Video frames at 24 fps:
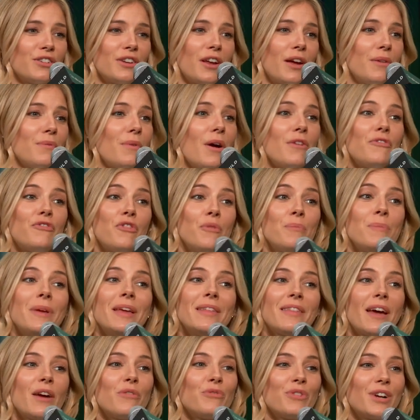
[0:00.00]
And for
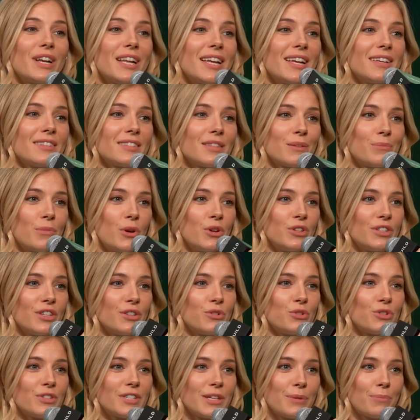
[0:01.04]
me, that really is the most
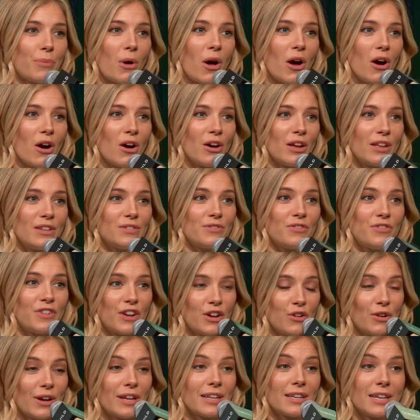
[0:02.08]
interesting part, is
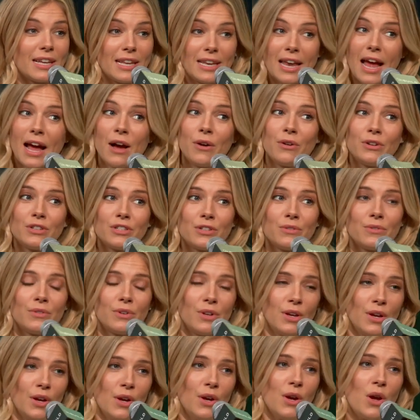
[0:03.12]
figuring it out and